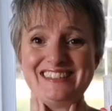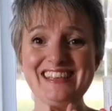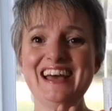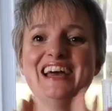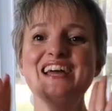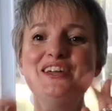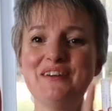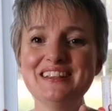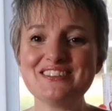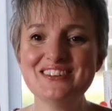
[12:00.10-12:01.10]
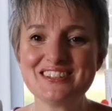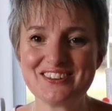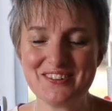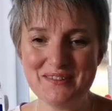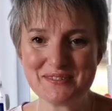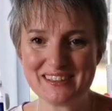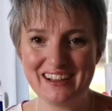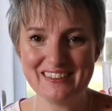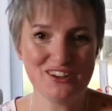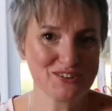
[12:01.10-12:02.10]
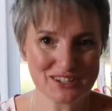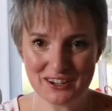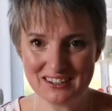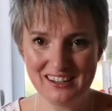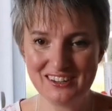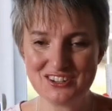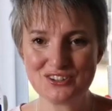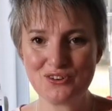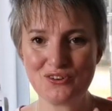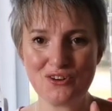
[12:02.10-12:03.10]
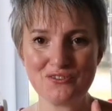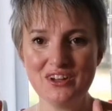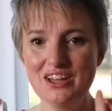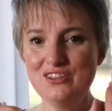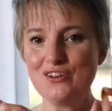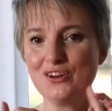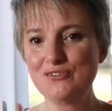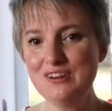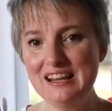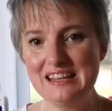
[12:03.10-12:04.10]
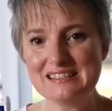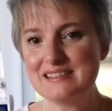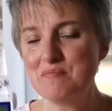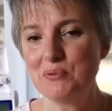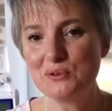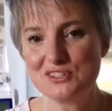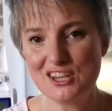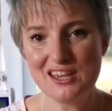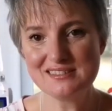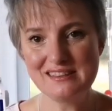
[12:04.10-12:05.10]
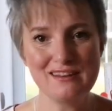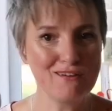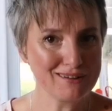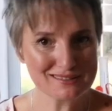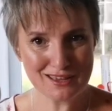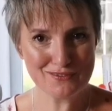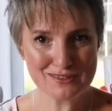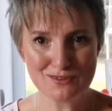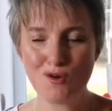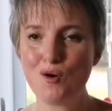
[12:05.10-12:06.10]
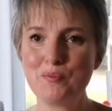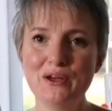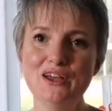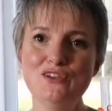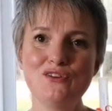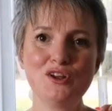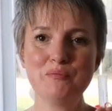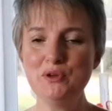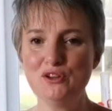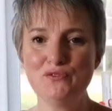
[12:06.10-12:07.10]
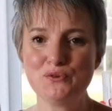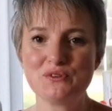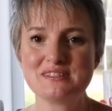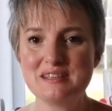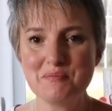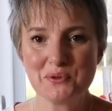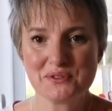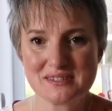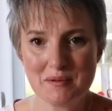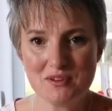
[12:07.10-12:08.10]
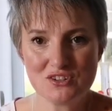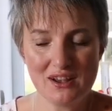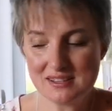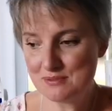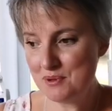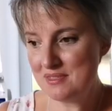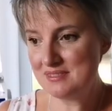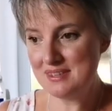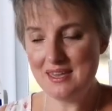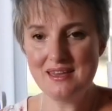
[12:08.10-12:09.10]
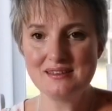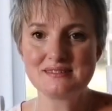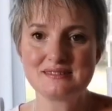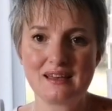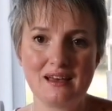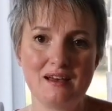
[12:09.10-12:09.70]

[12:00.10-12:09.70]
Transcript: is. You enter into a website that you're totally unsure of. You've got a really simple jersey crossover top. You've got a beautiful simple summer dress with tiers